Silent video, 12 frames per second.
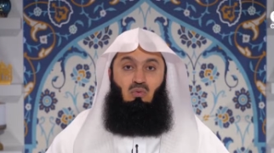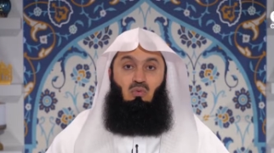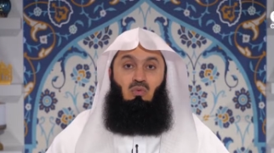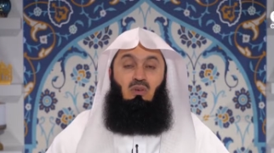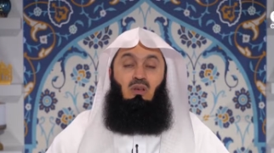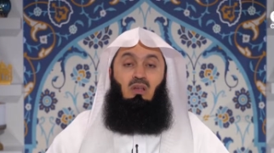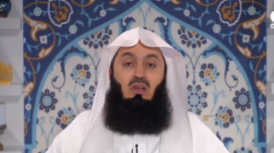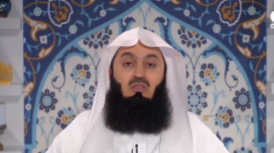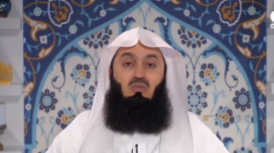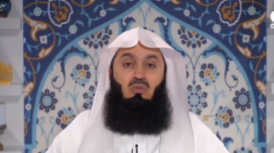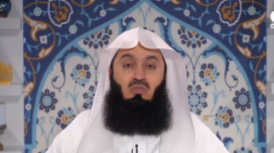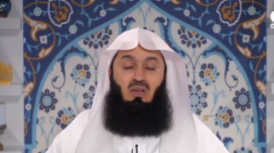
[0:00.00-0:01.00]
you, learn
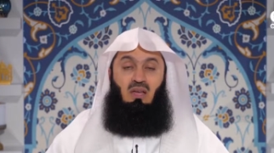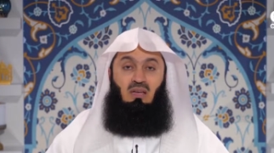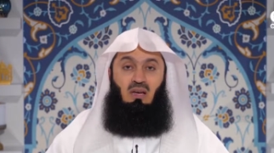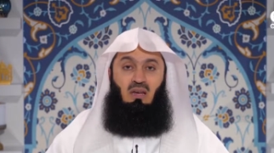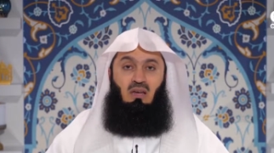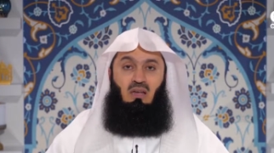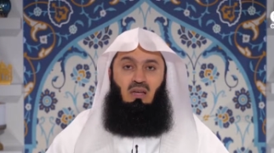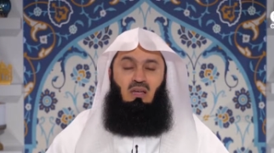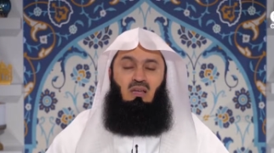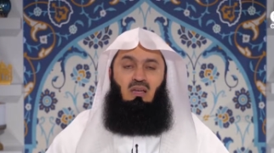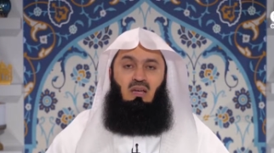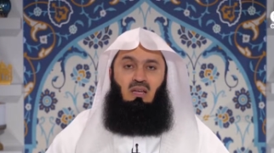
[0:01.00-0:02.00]
to thank Allah
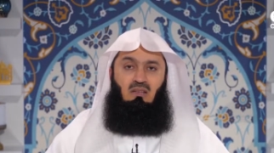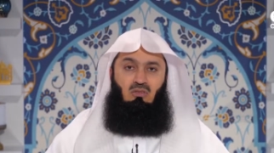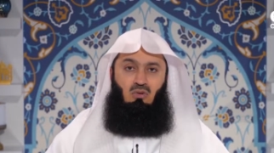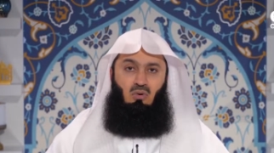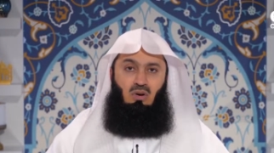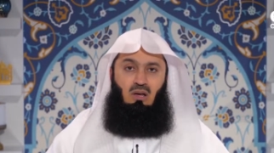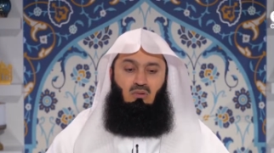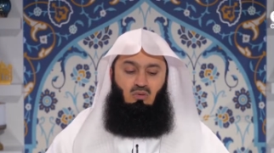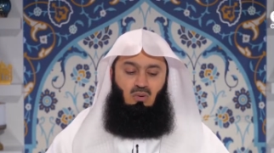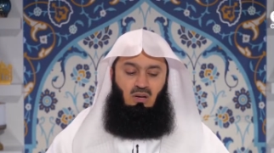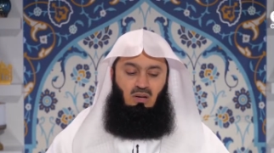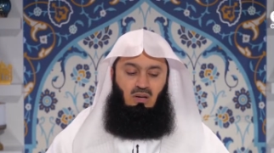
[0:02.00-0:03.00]
and call out
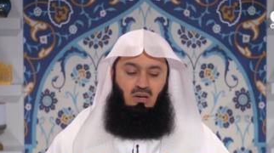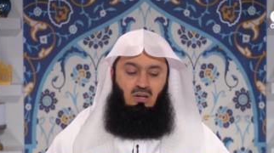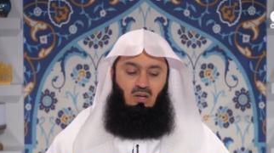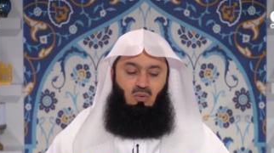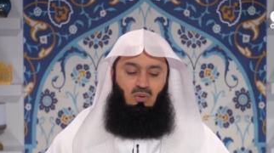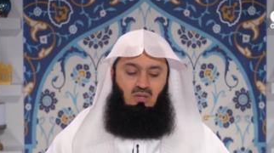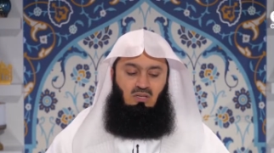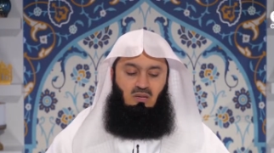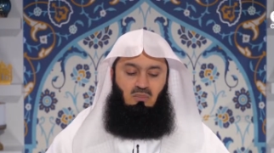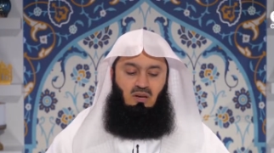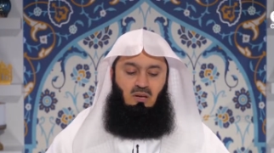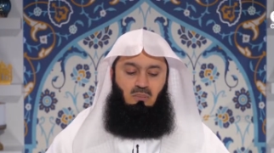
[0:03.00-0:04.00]
to Allah with
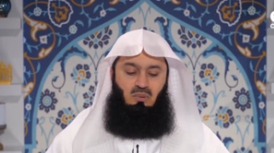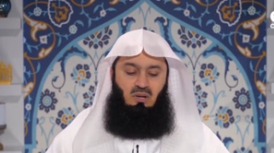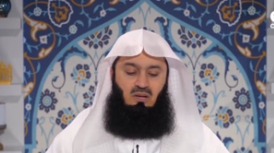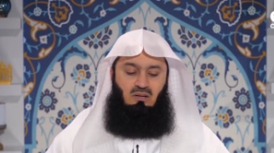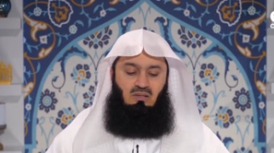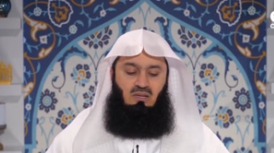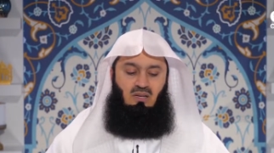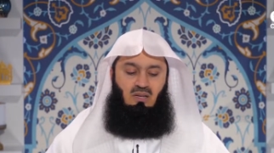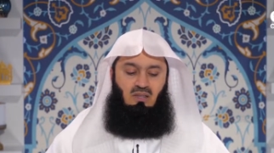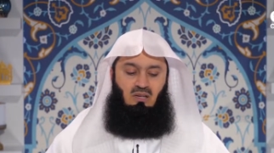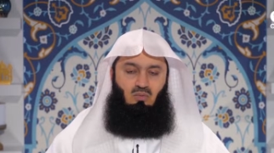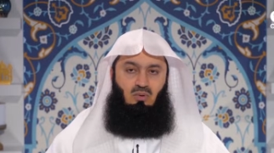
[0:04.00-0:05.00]
similar prayers
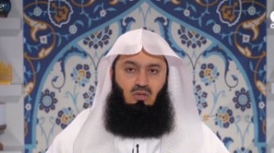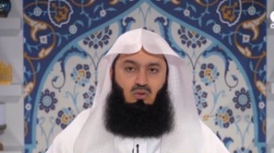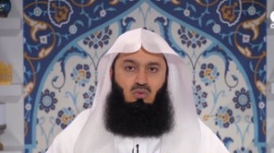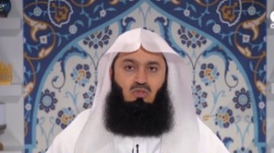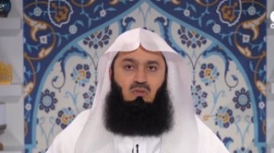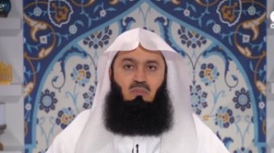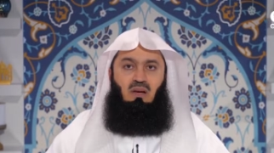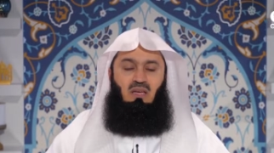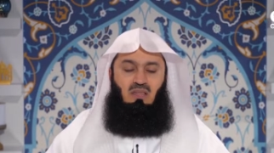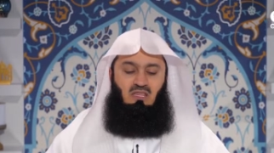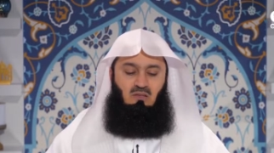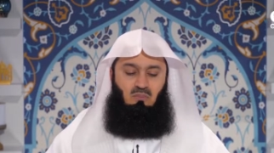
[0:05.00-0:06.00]
that were used by
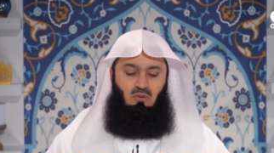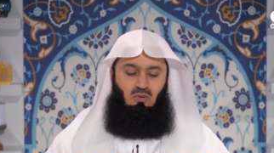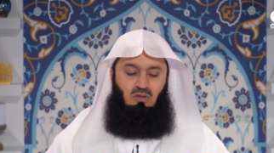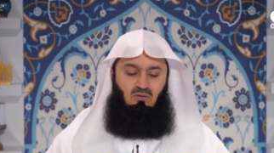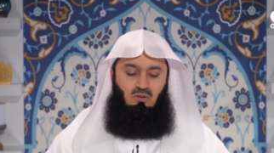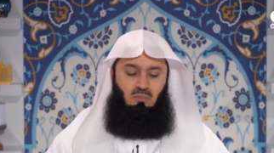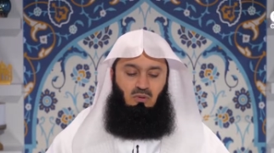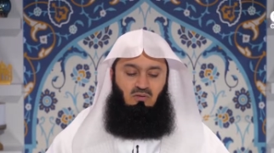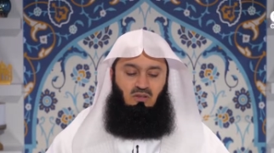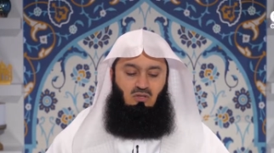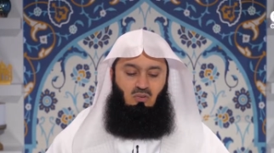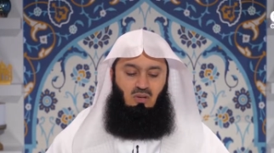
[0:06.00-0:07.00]
this beautiful
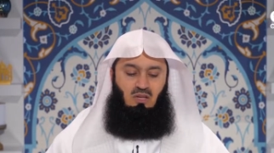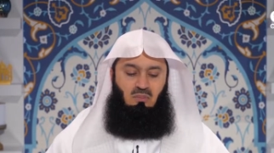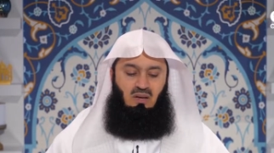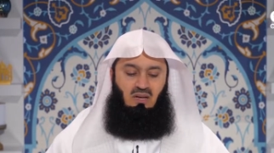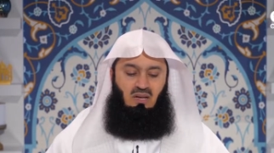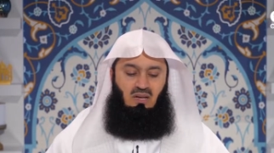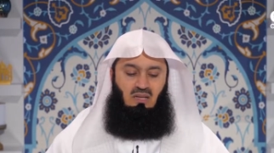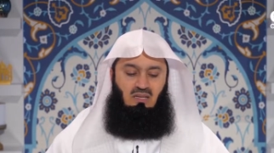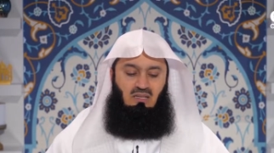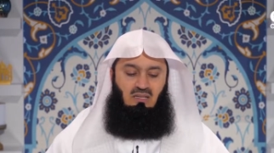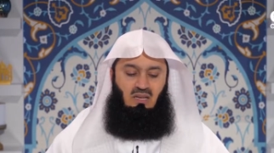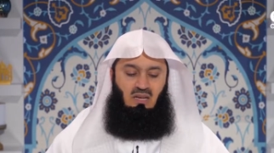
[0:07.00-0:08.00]
Prophet Sulaiman
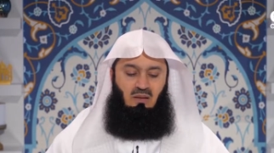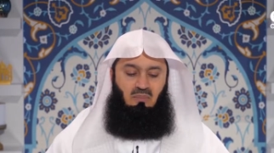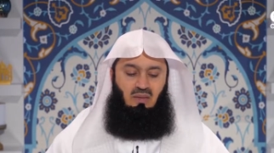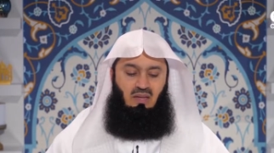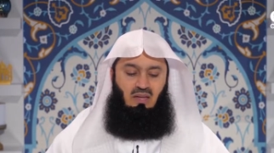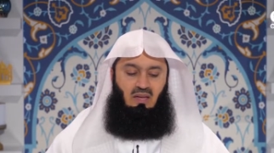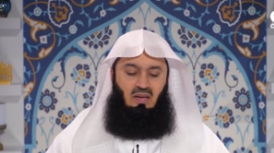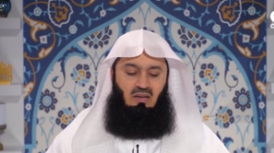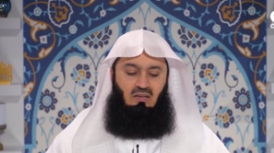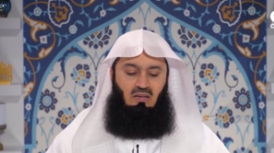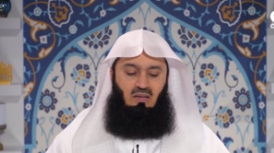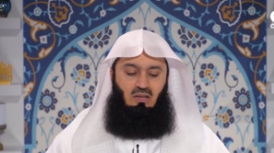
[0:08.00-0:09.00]
alayhi salam.
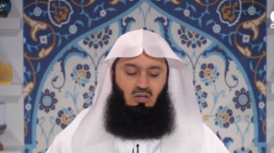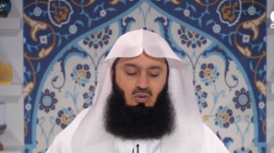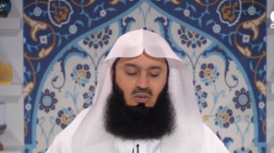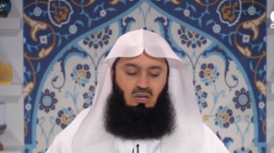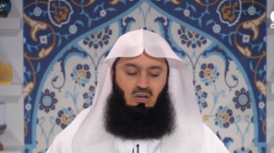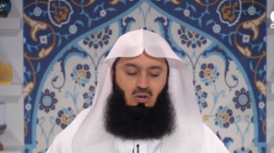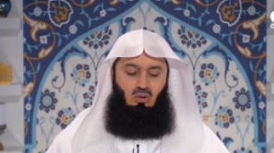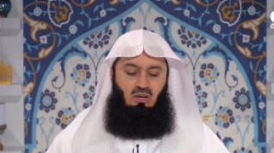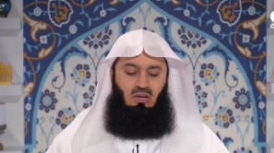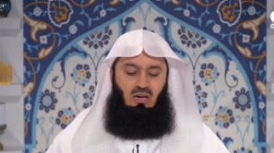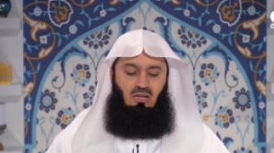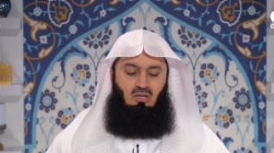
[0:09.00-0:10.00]
And you can
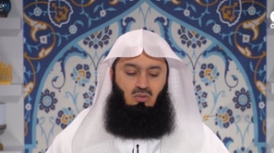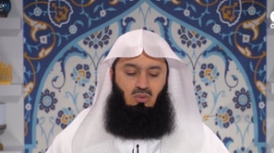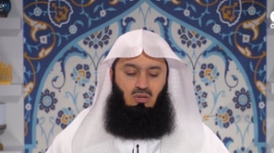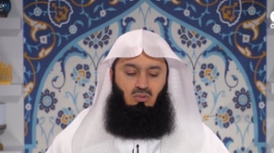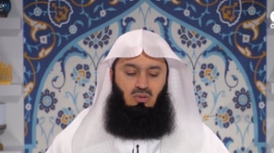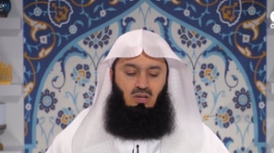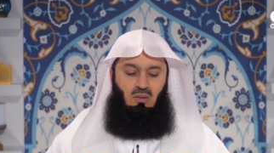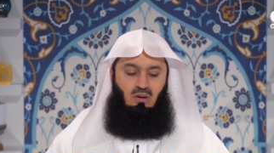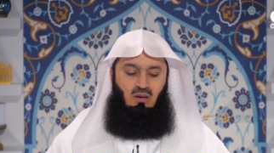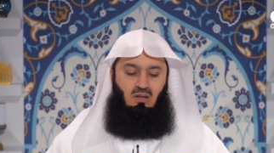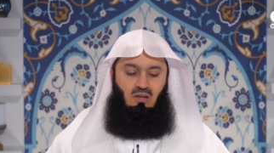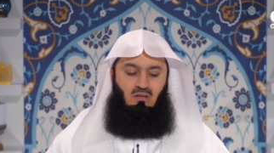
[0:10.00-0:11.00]
look at Surah
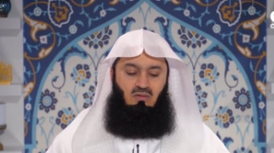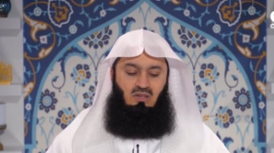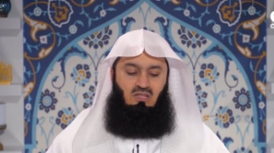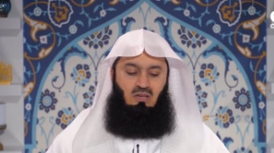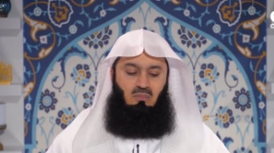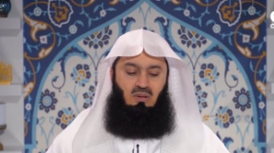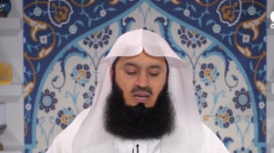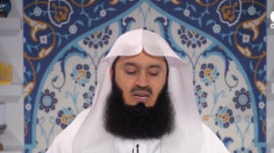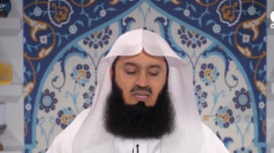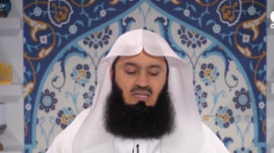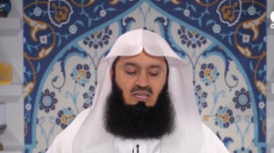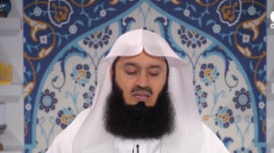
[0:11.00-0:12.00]
An-Naml, verse number
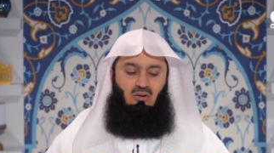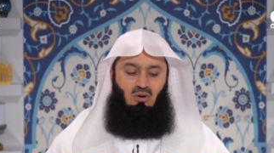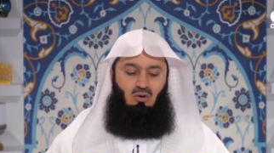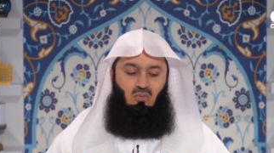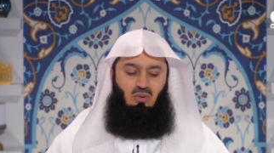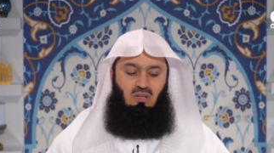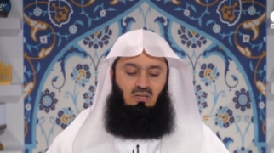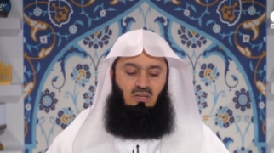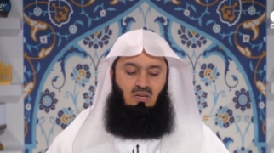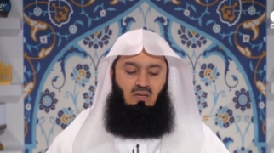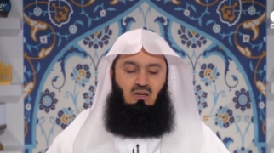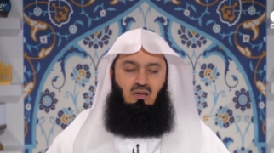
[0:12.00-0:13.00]
18 onwards,